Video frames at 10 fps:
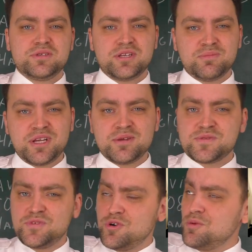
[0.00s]
Sometimes
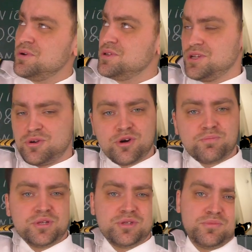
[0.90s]
we open the
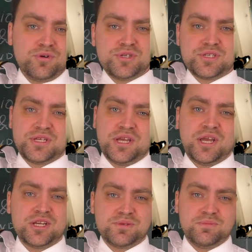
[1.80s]
cockpit emergency
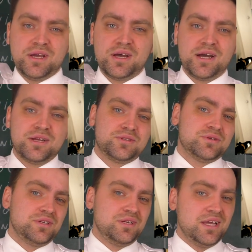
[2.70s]
hatch behind to
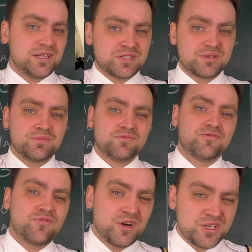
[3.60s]
get some
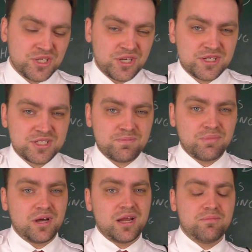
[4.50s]
fresh air
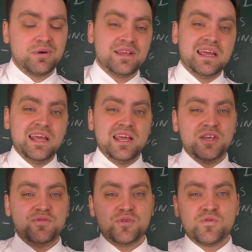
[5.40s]
supply, but
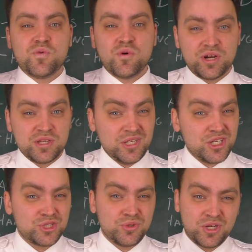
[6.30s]
if you work
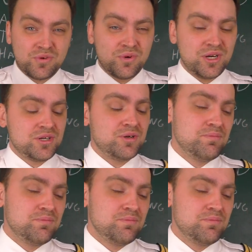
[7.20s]
near to equator,